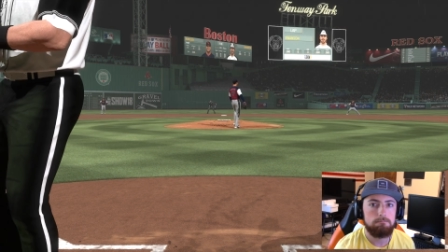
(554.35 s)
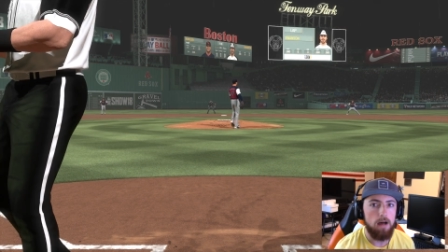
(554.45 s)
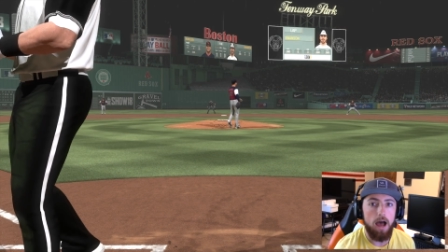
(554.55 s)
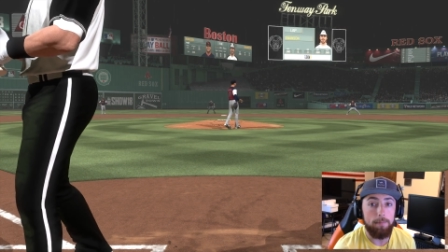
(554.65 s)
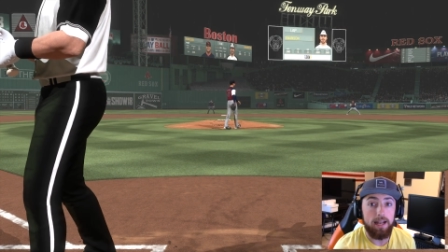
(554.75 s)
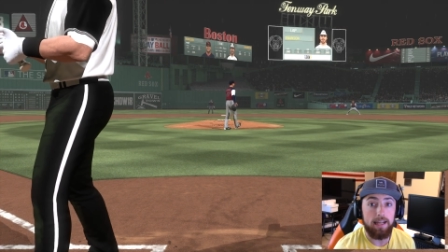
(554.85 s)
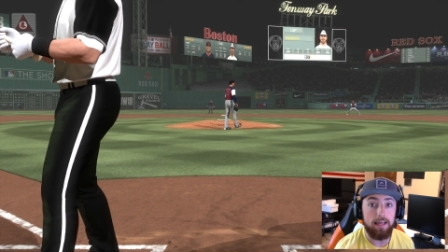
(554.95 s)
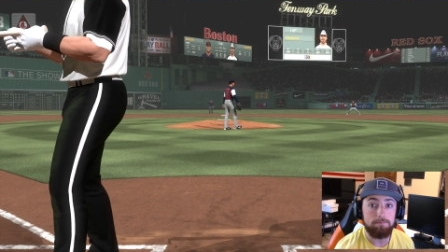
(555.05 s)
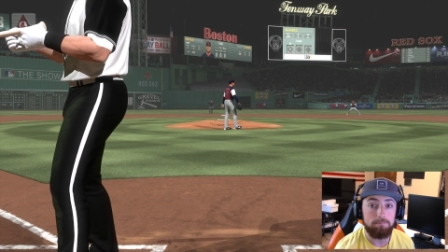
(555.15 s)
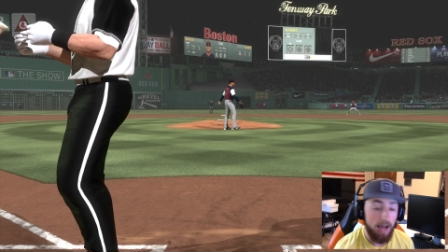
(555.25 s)
I'm an
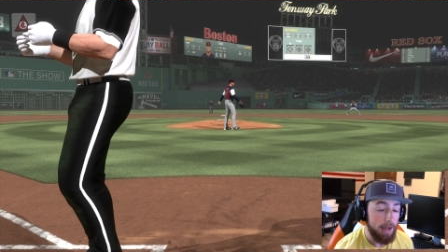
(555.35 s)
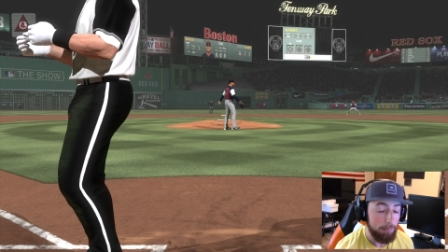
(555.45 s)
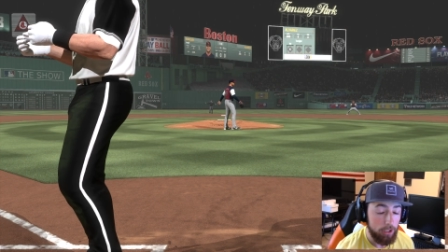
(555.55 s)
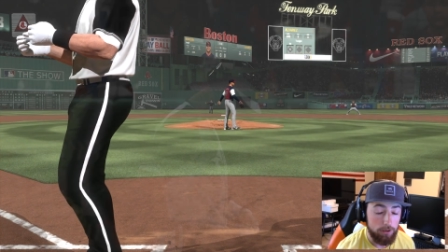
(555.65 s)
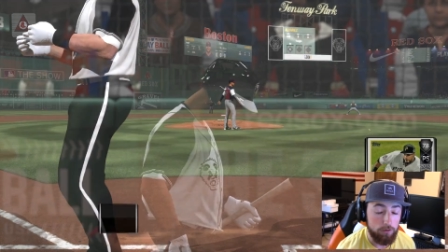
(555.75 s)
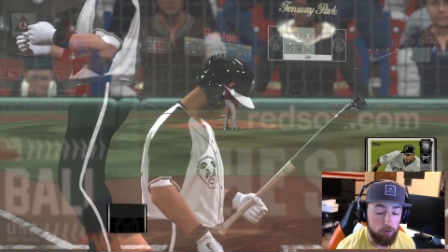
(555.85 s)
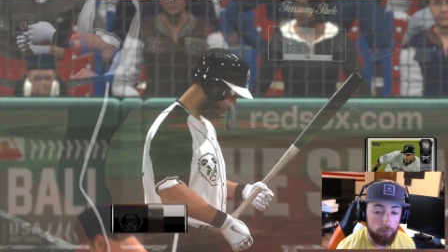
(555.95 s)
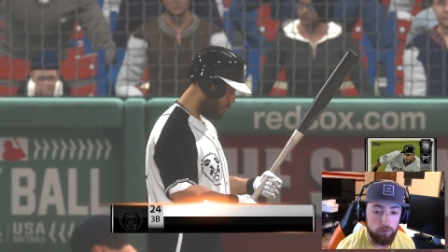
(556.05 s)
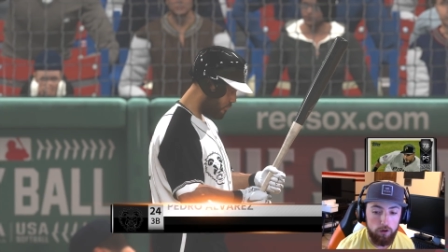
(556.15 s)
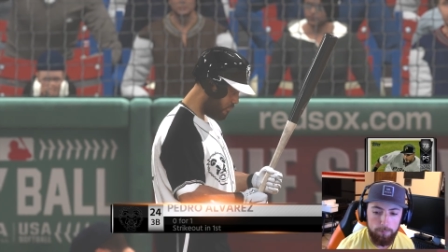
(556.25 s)
idiot. I'm literally so
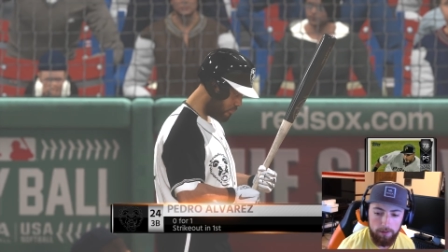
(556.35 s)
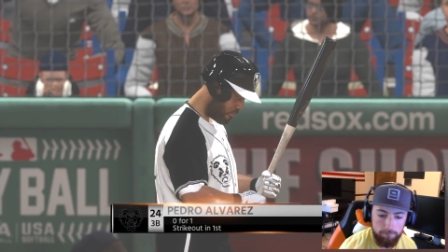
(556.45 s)
stupid.